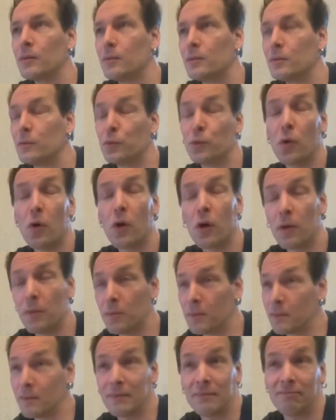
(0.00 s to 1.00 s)

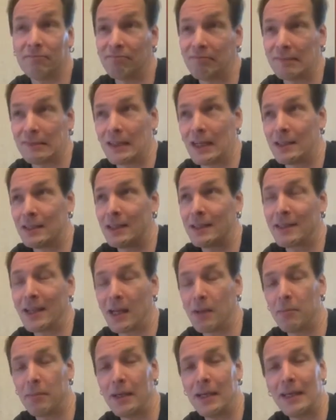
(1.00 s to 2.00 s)
warm as it
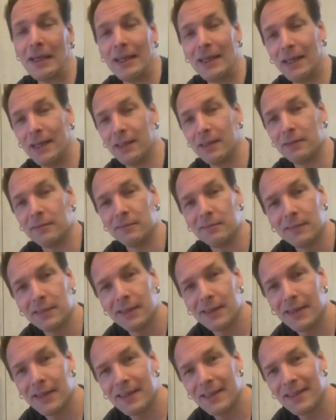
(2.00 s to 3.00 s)
can be
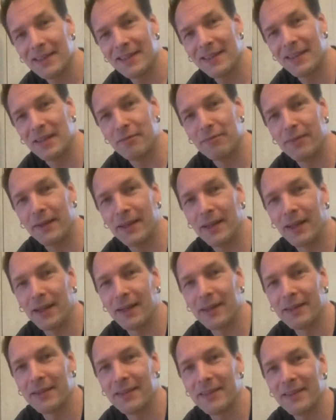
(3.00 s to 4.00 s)
in
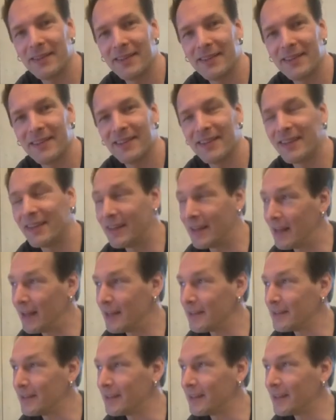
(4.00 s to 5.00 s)
Finland, in
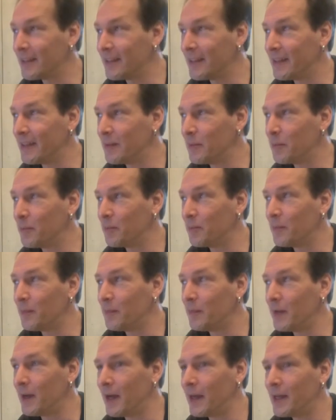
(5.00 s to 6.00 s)
Helsinki,
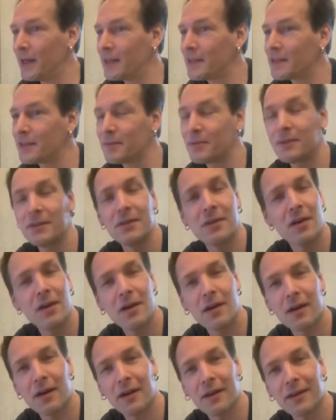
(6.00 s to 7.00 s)
and it's
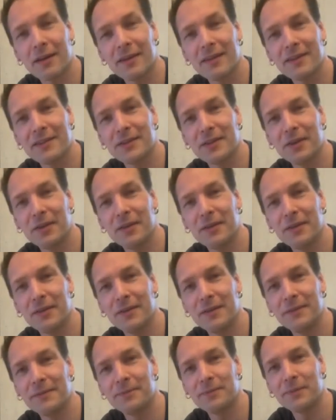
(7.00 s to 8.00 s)
dark.
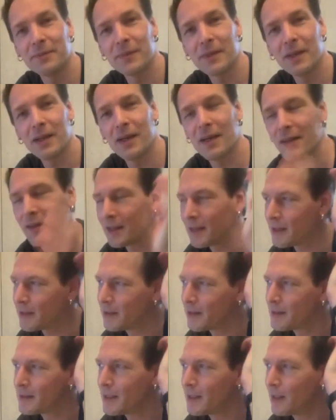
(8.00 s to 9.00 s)
So I think
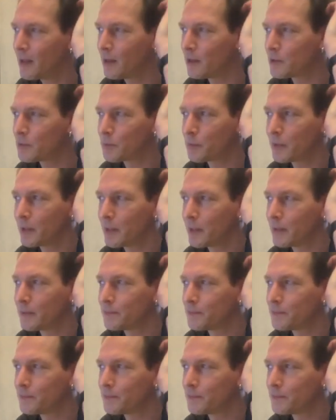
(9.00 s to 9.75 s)
the city looks pretty